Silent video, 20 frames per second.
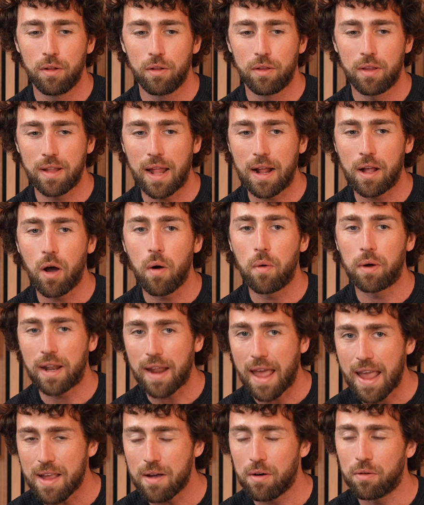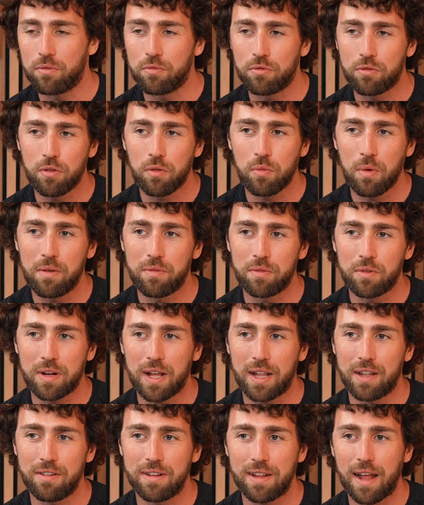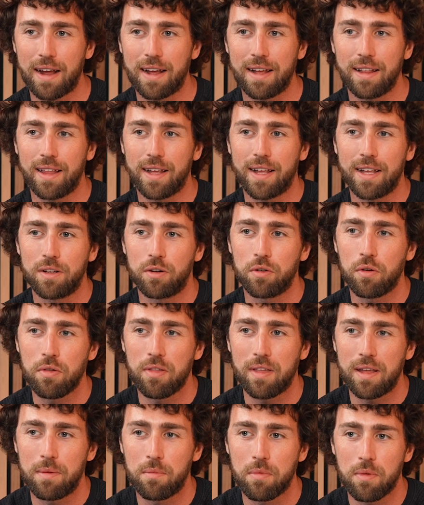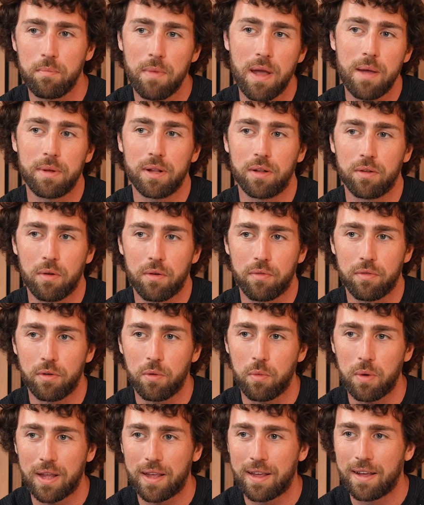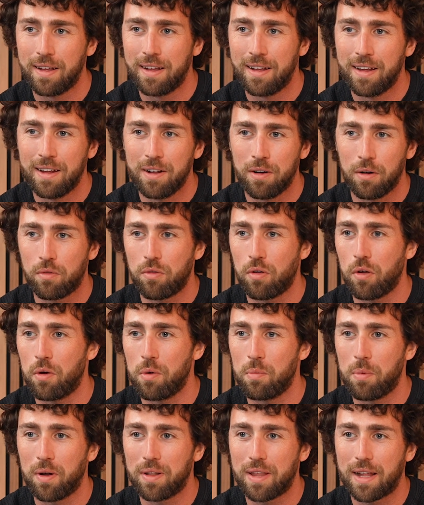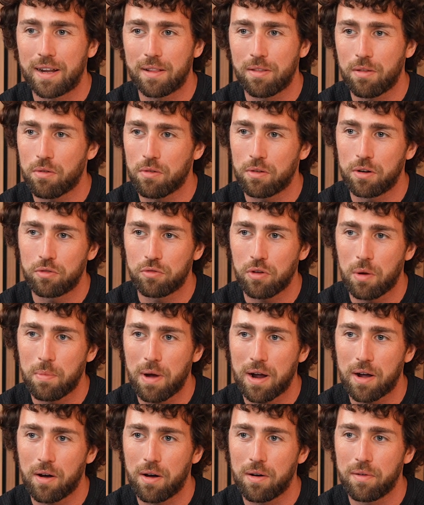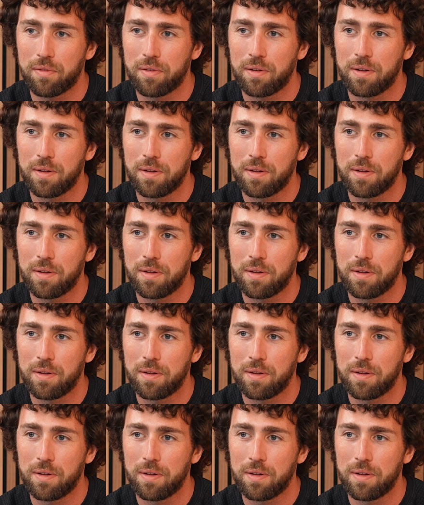to then go on an 800, 1,200 calorie diet. Like, it just seems, maybe they'll do it for a week or two, but then it's just going to drop back off.